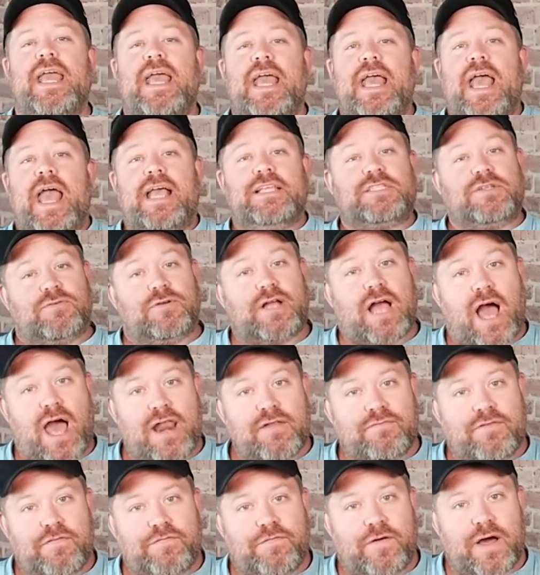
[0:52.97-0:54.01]
is kind
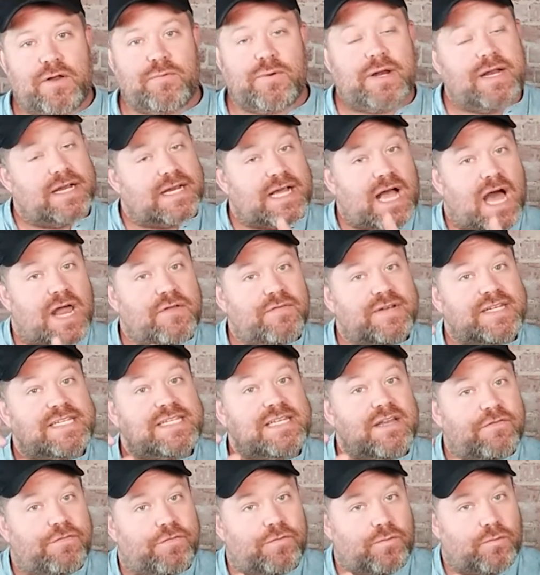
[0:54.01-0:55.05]
of a fun one and kind of a
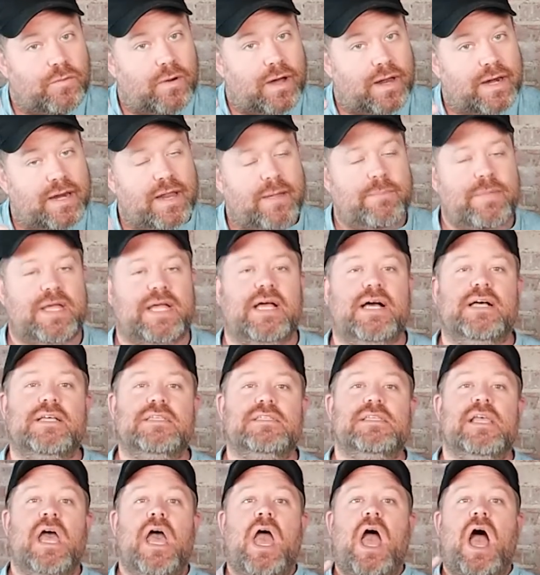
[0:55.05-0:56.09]
different one. And
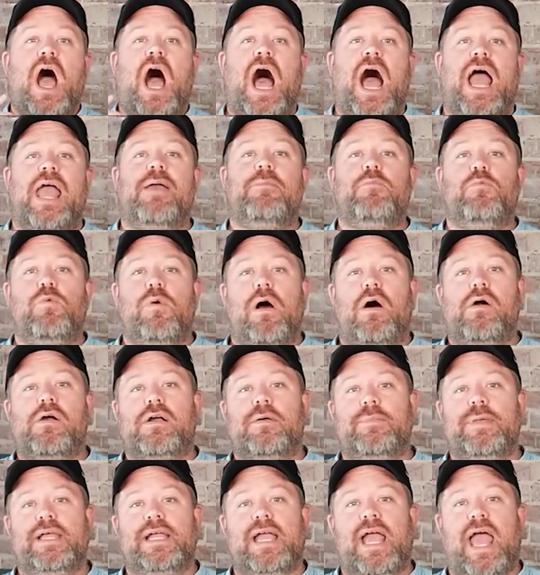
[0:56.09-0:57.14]
because I am
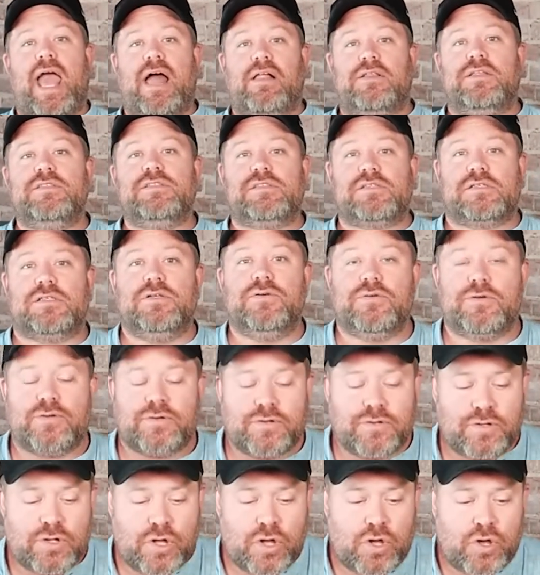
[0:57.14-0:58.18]
welcoming Ellen
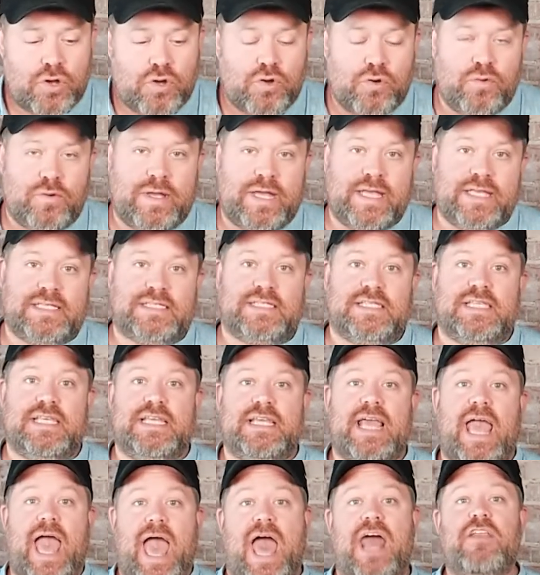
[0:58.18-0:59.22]
Sluder, who is
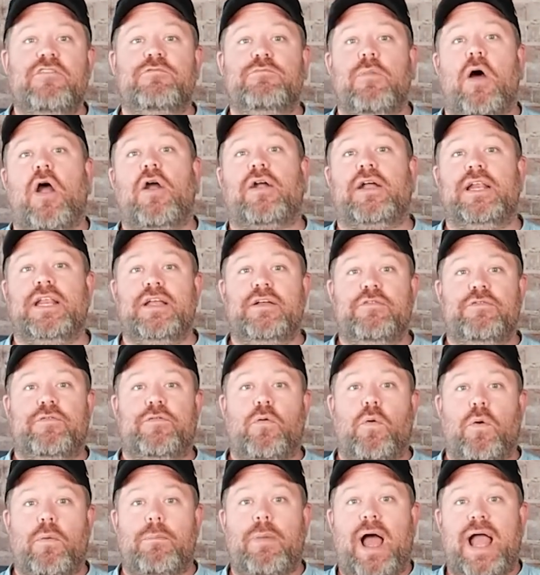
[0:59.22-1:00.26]
the head of marketing
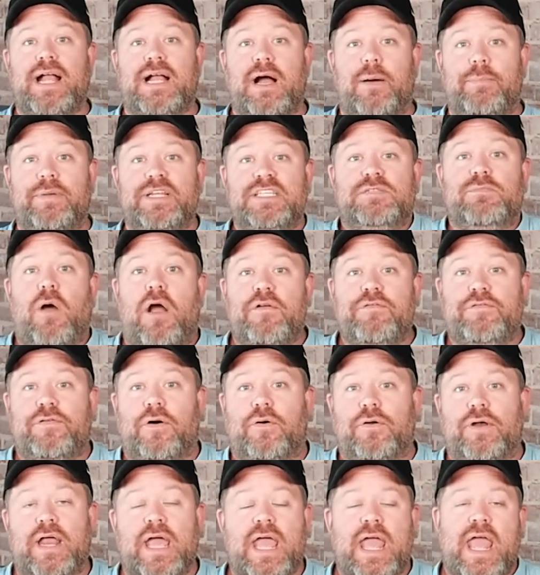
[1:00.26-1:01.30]
for my company,
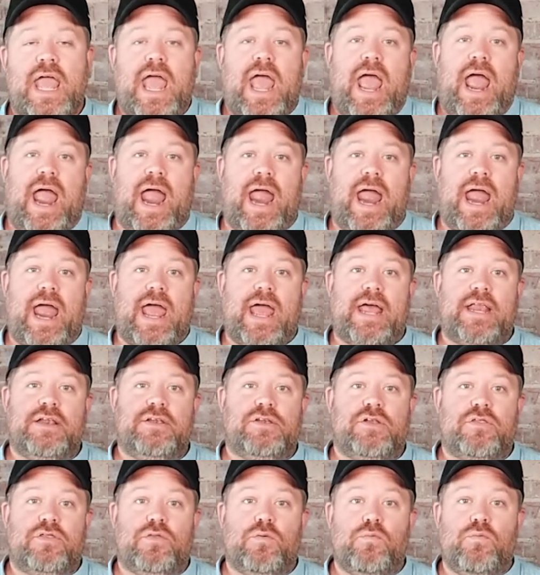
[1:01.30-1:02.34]
smrtPhone. And
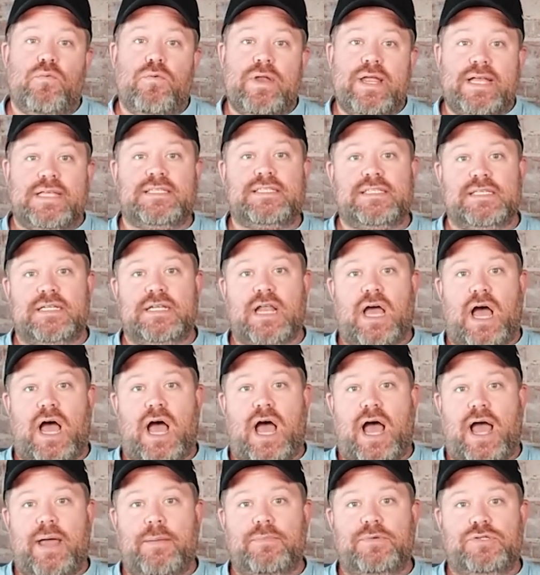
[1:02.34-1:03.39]
the reason
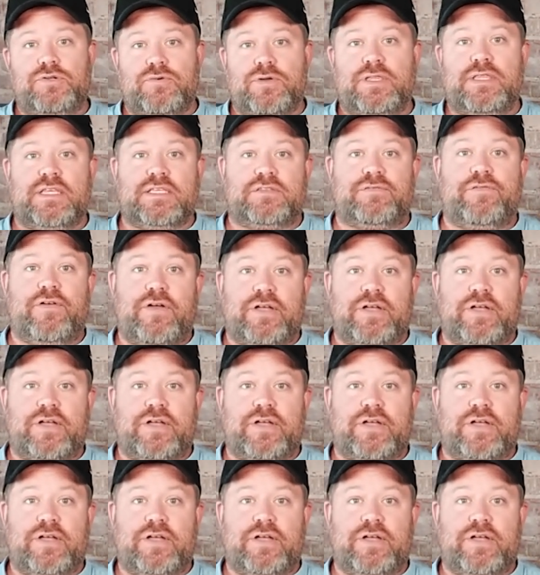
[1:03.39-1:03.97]
I'm doing this very